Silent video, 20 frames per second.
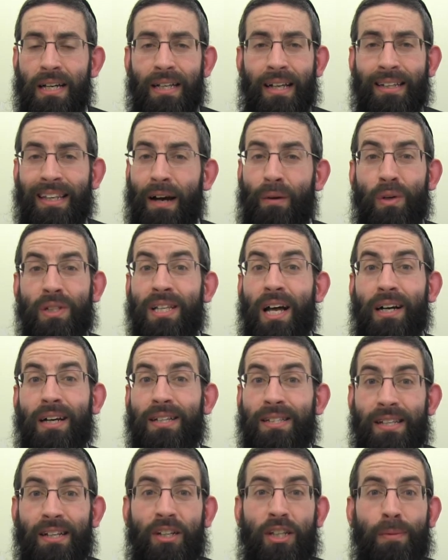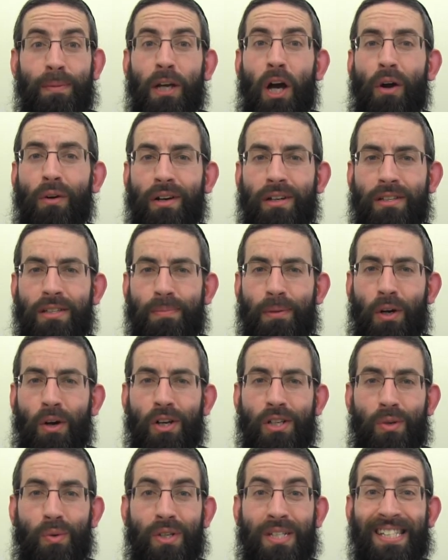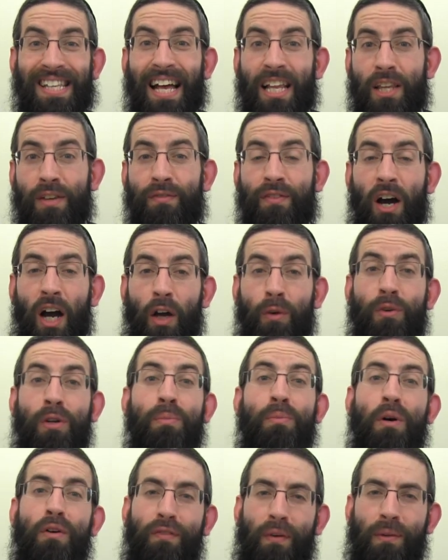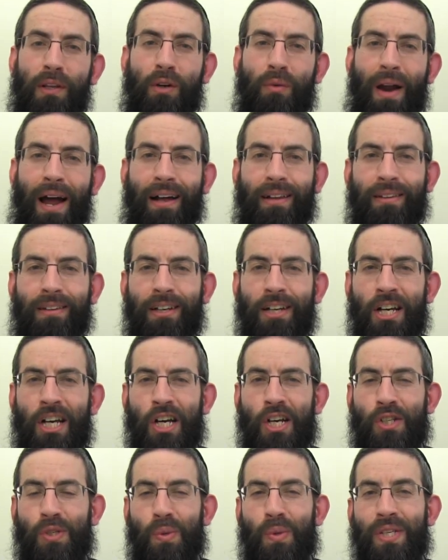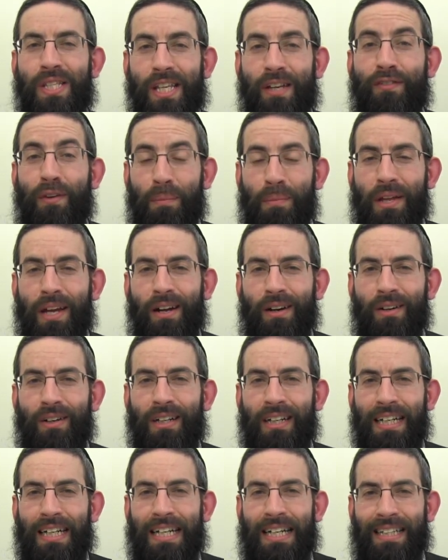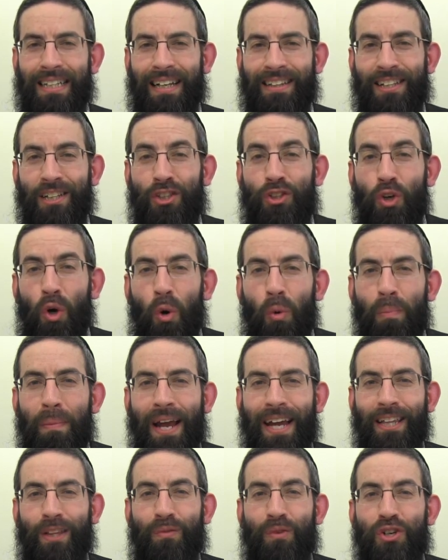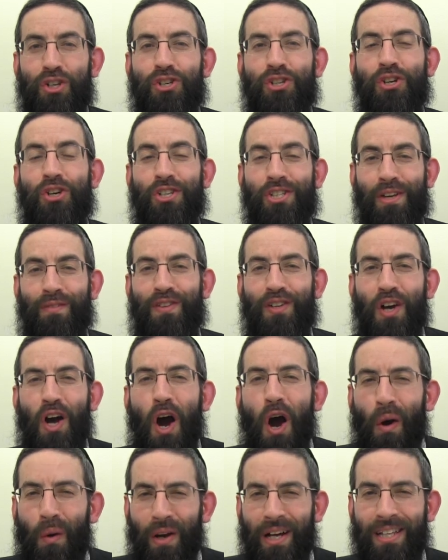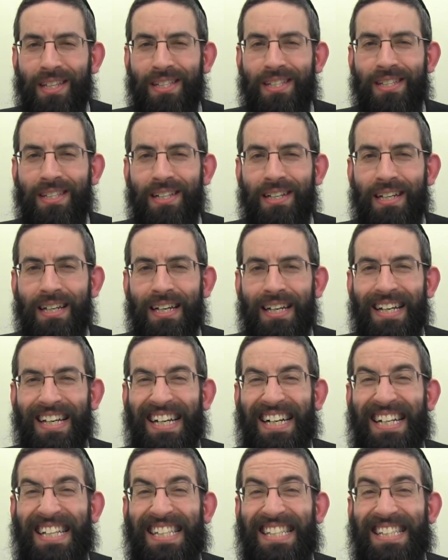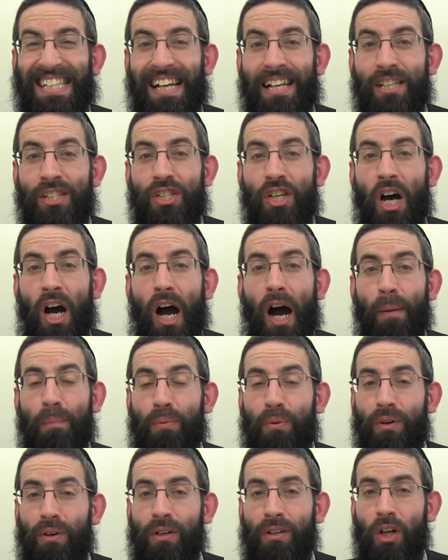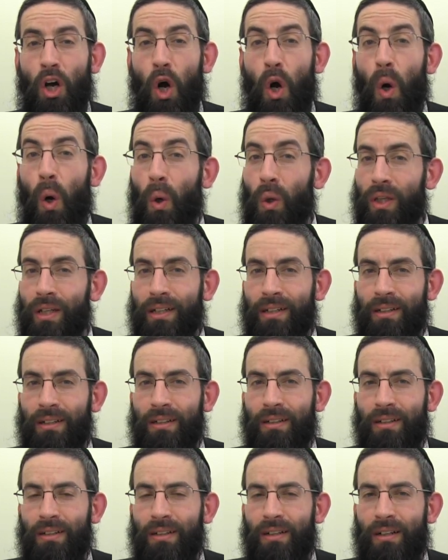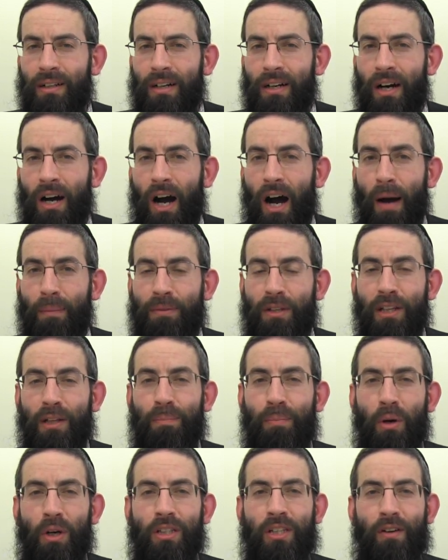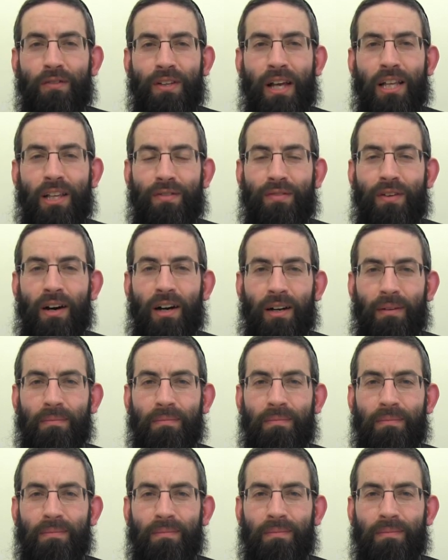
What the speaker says: that that was not considered to be Aretz, because it was 10 tefachim removed from the ground. So we see from there that the domain, the reshus of the Aretz, extends upward only up to the point of 10 tefachim.